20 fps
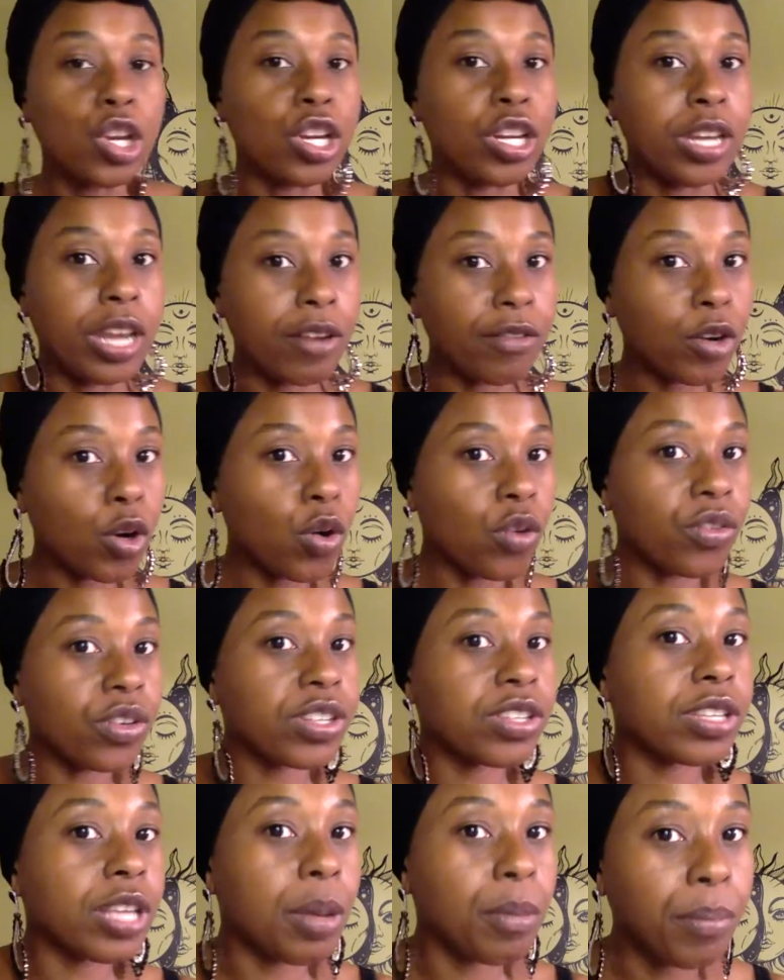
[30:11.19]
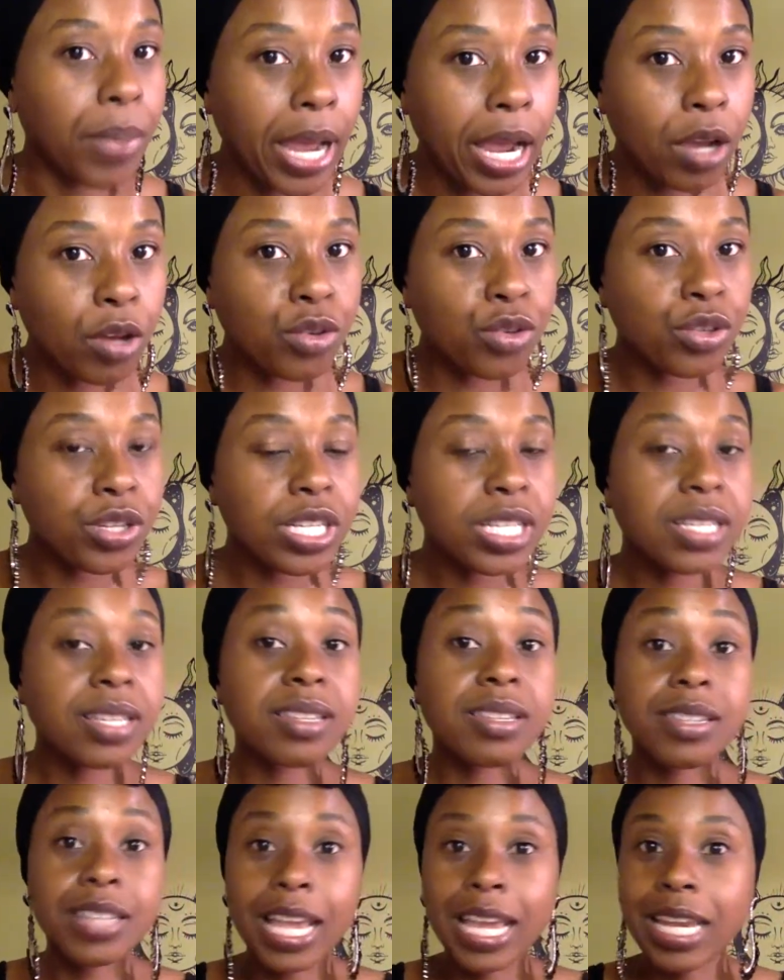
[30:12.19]
never overstepped boundaries,
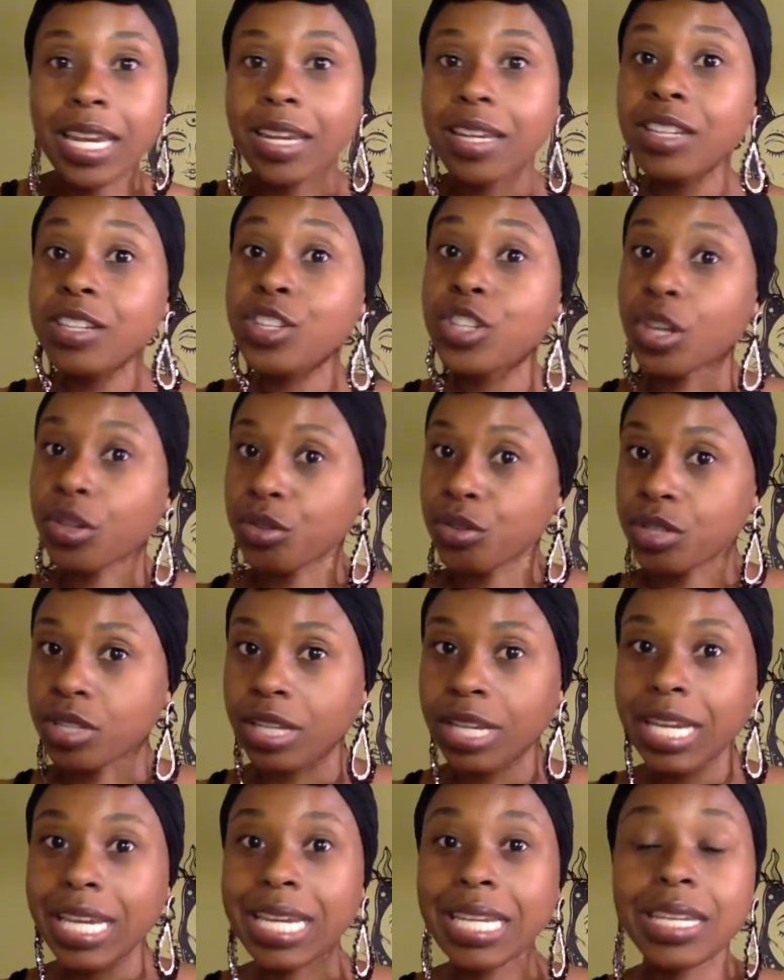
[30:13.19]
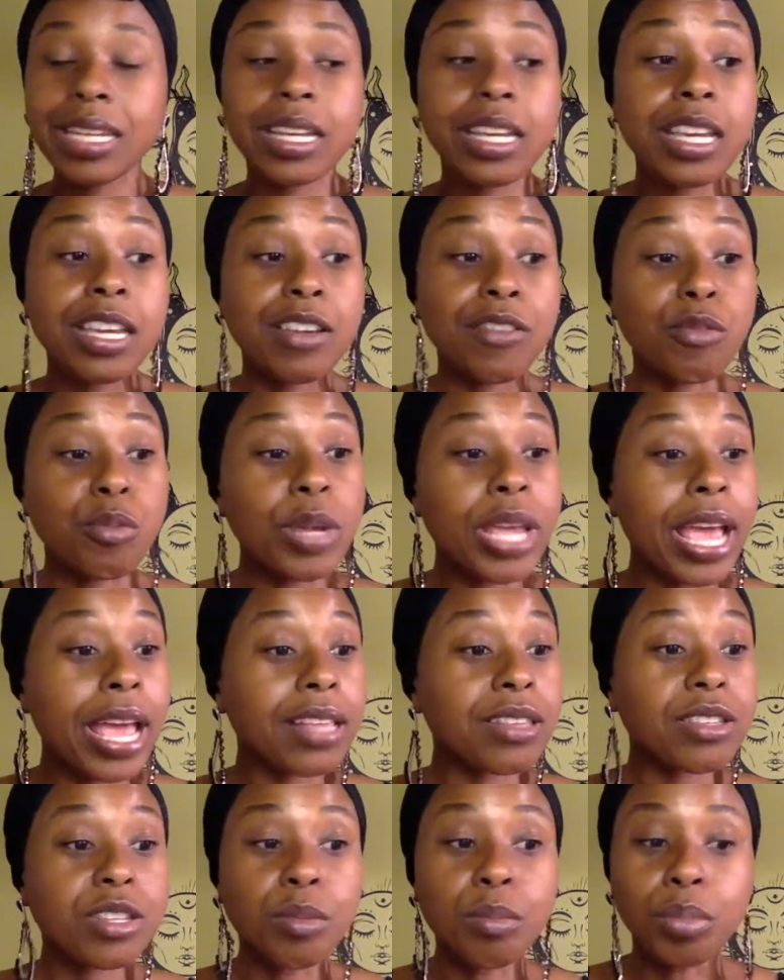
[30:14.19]
stayed in each other's lane. If we
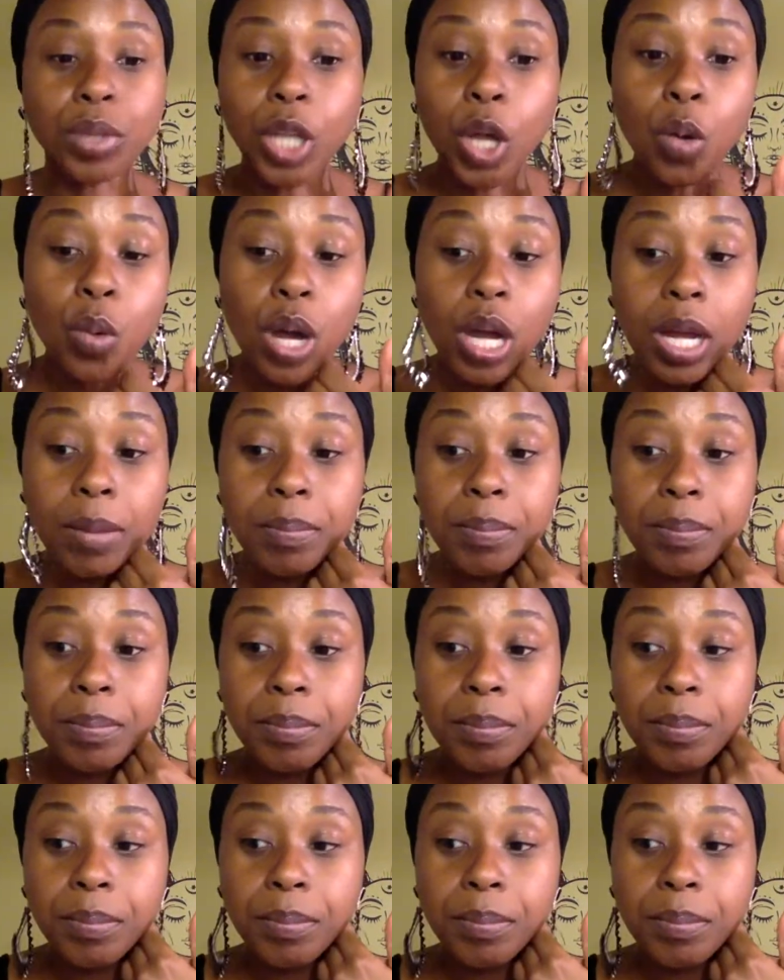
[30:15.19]
had some blow up,